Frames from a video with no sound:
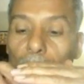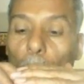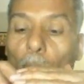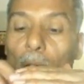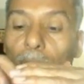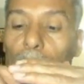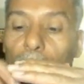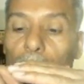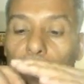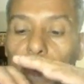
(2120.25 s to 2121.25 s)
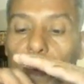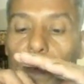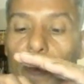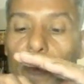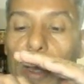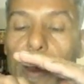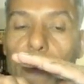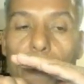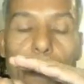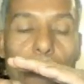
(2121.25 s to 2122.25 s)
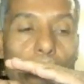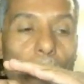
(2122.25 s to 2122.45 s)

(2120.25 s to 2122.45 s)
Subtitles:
a positive ion